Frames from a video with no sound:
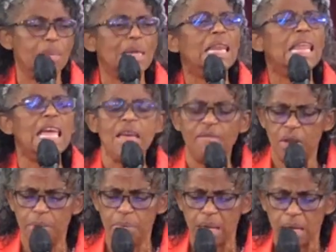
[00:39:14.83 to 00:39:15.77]
Believe
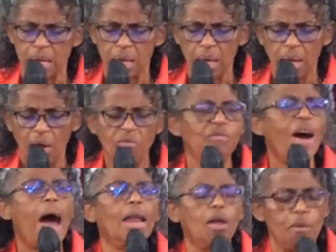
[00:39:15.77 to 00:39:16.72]
in me.
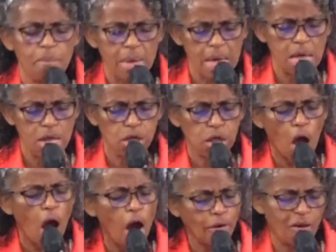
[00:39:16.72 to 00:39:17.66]
Follow me.
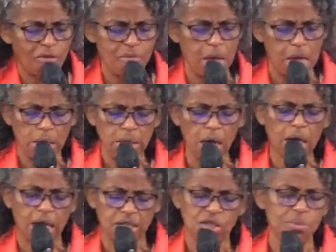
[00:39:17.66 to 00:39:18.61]
Learn of me.
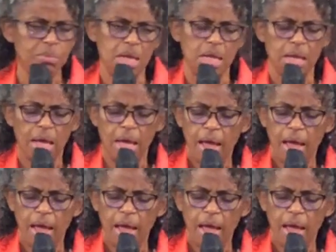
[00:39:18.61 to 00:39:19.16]
Look unto me.